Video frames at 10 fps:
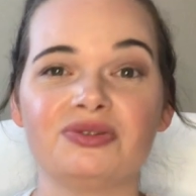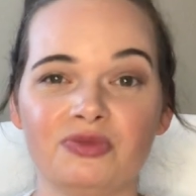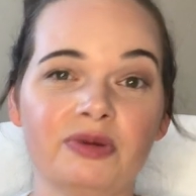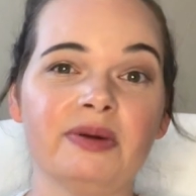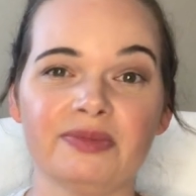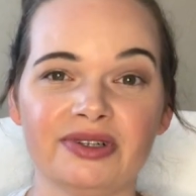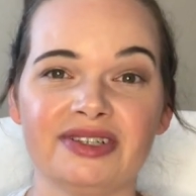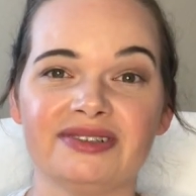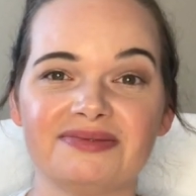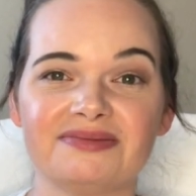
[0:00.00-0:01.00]
remembered
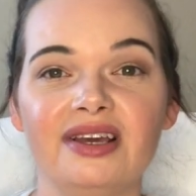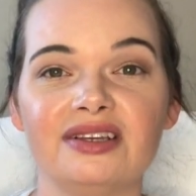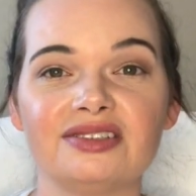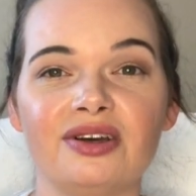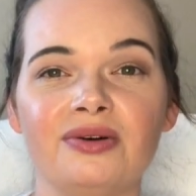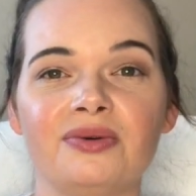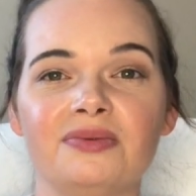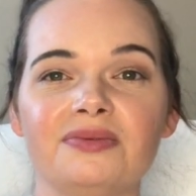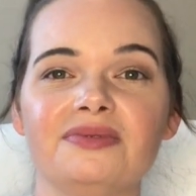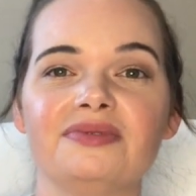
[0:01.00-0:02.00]
it. So
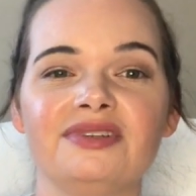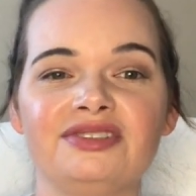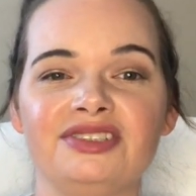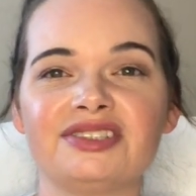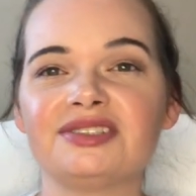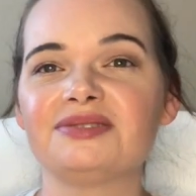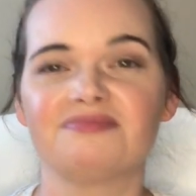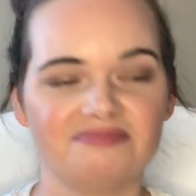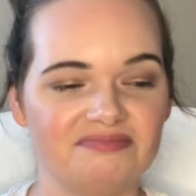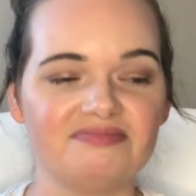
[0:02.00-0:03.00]
just
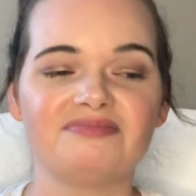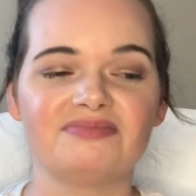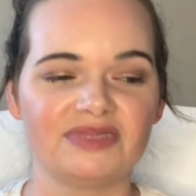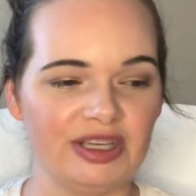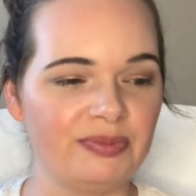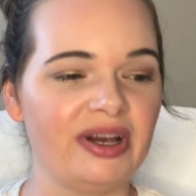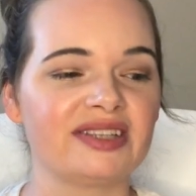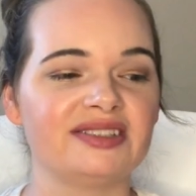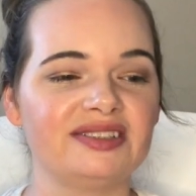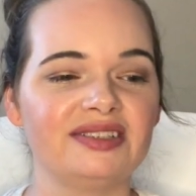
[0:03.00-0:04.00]
keep
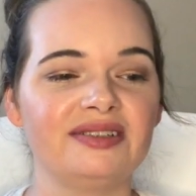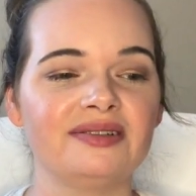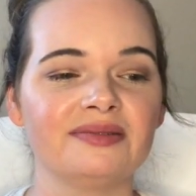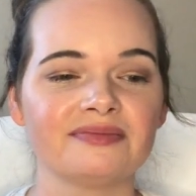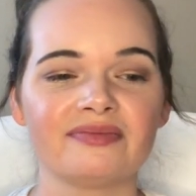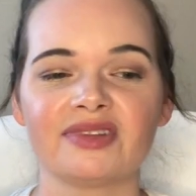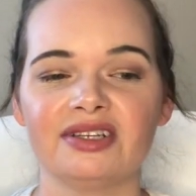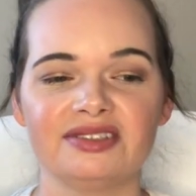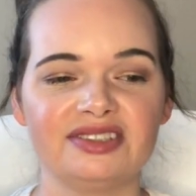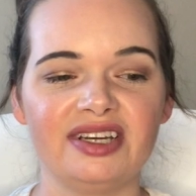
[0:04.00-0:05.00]
practicing,
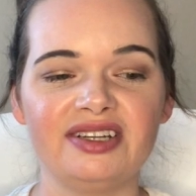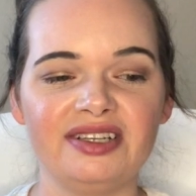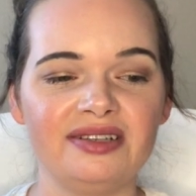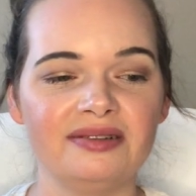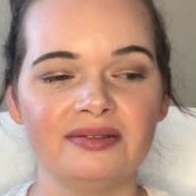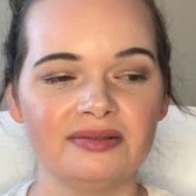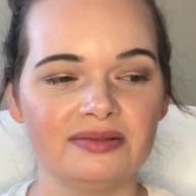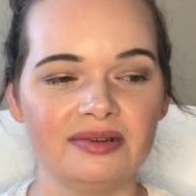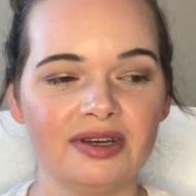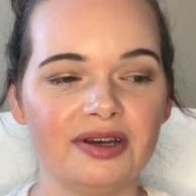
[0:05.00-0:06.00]
study
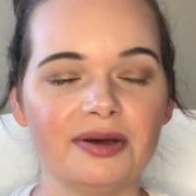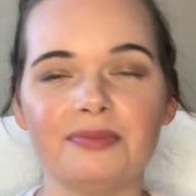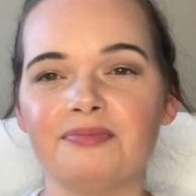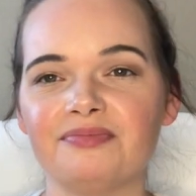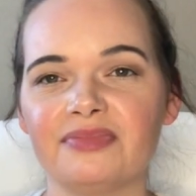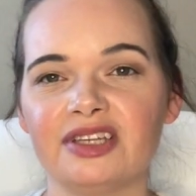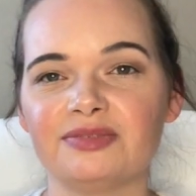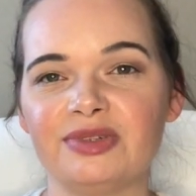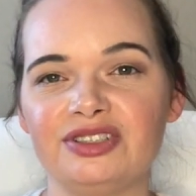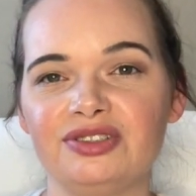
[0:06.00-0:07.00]
as
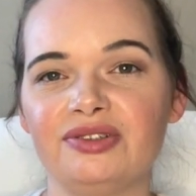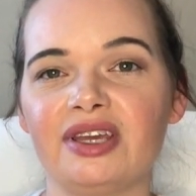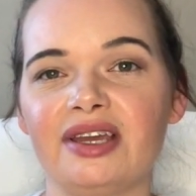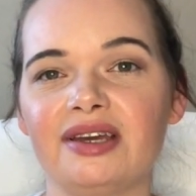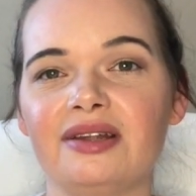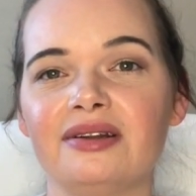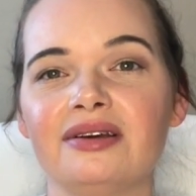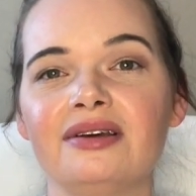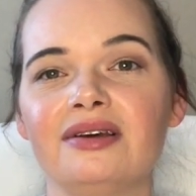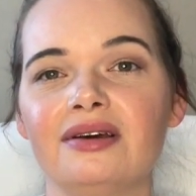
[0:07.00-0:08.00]
much as you can
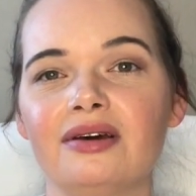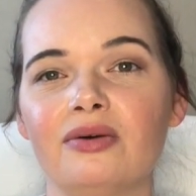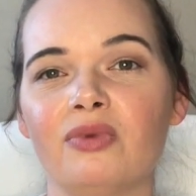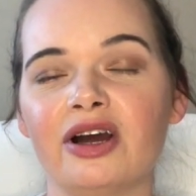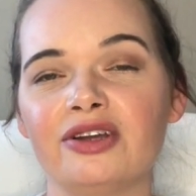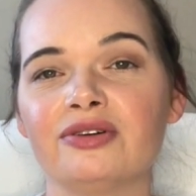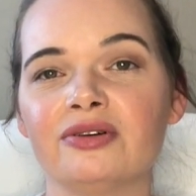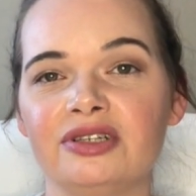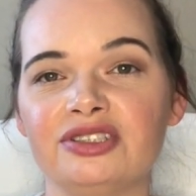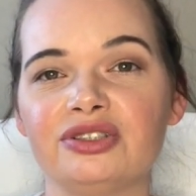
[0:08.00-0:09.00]
while you're
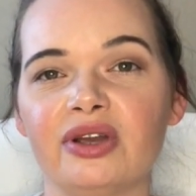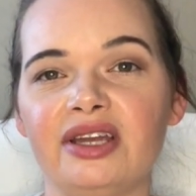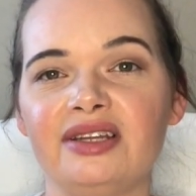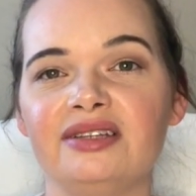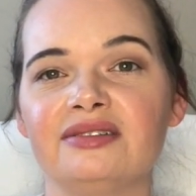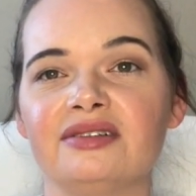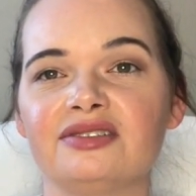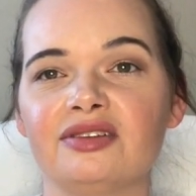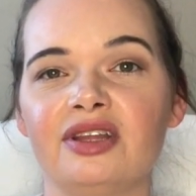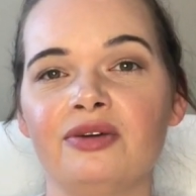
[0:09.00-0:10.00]
in training,
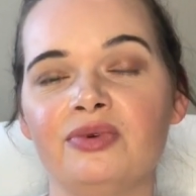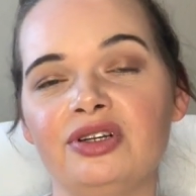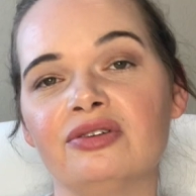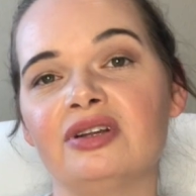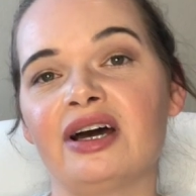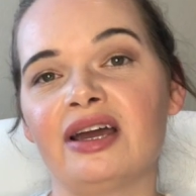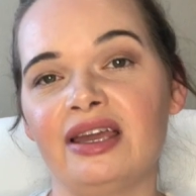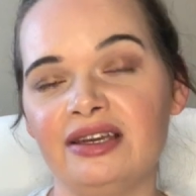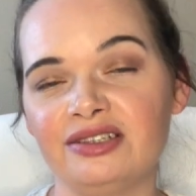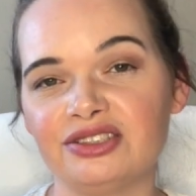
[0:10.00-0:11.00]
so that when you're not
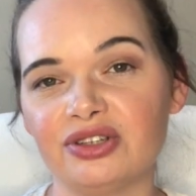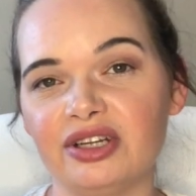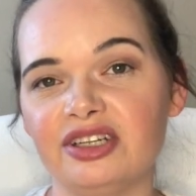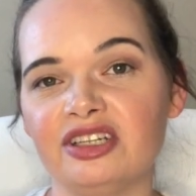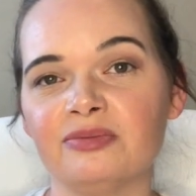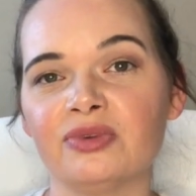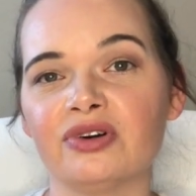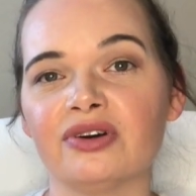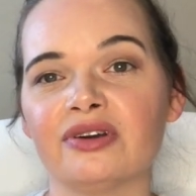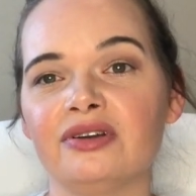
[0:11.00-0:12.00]
in training
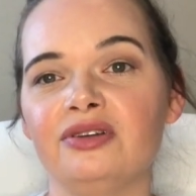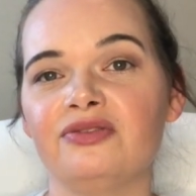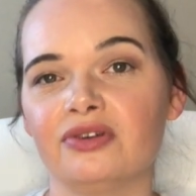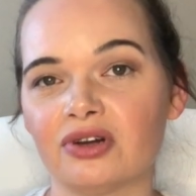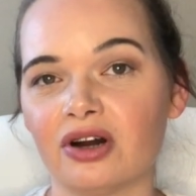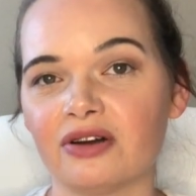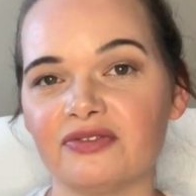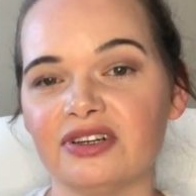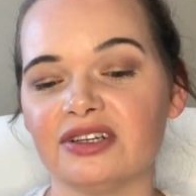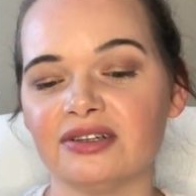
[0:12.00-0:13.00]
anymore, you feel
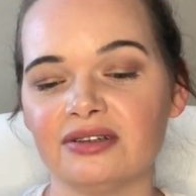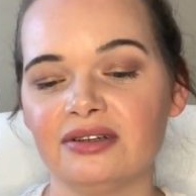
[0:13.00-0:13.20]
confident